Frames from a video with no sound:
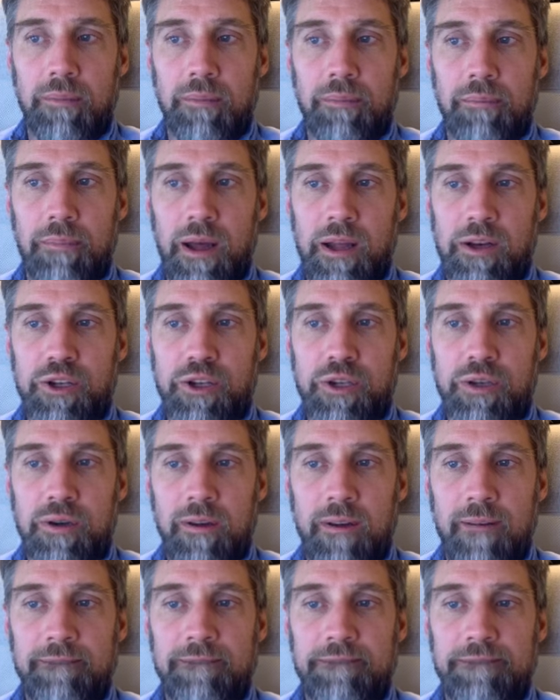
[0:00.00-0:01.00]
much
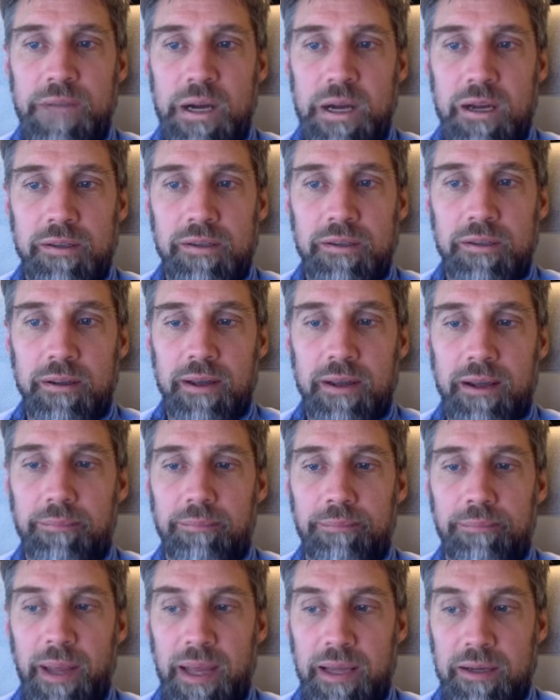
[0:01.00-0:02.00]
faster
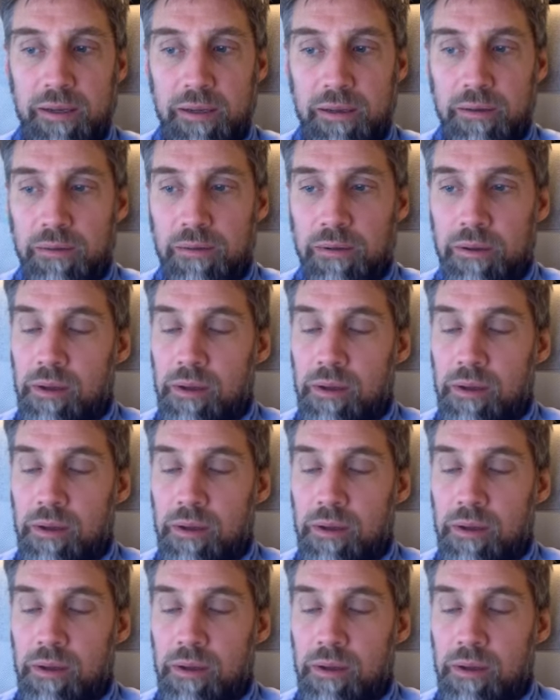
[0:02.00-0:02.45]
and better.